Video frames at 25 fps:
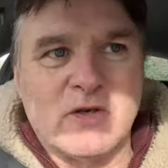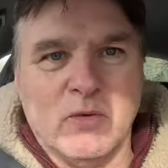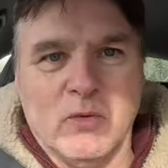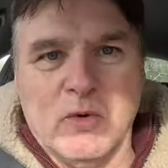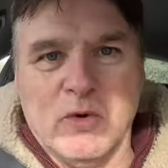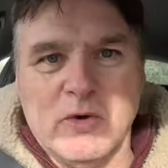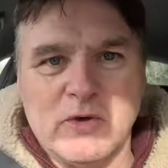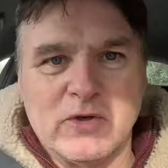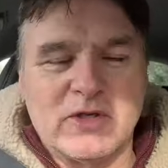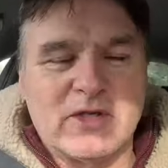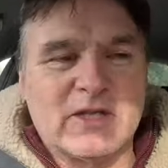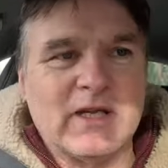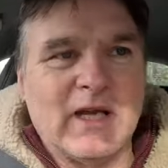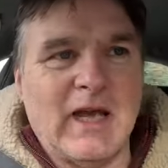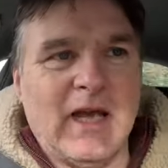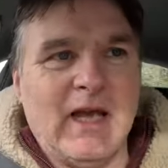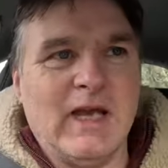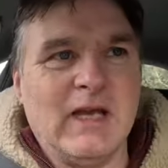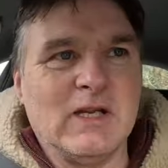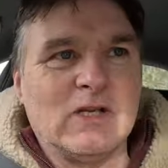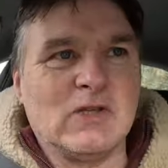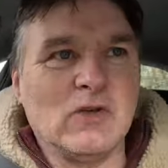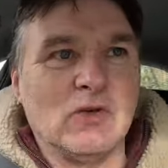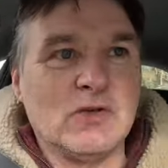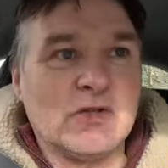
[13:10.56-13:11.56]
towards
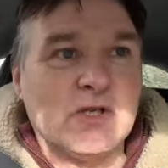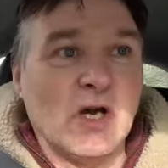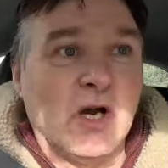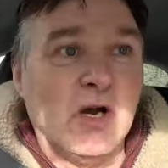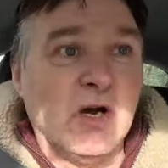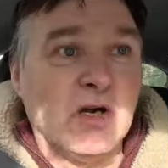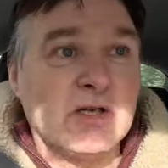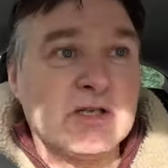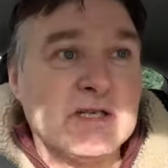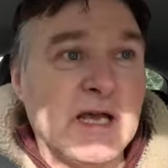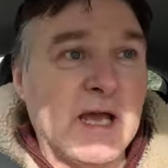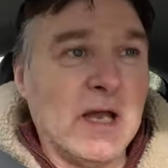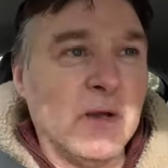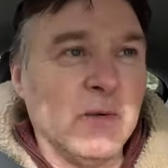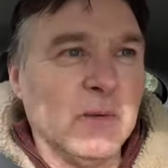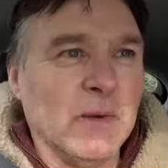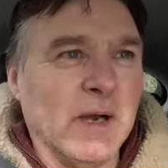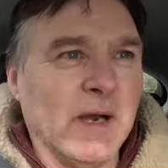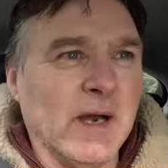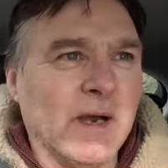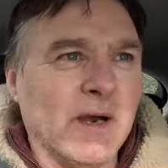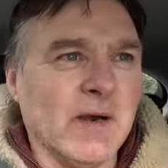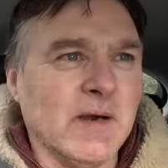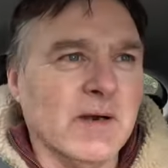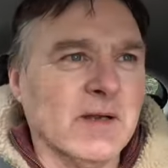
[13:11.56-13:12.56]
uh, Dundalk town
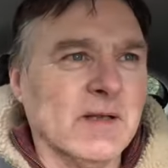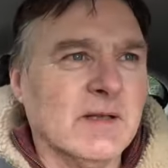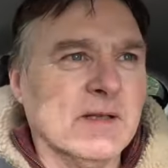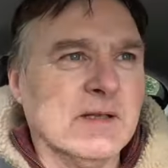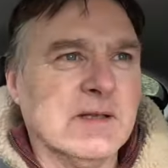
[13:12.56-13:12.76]
there.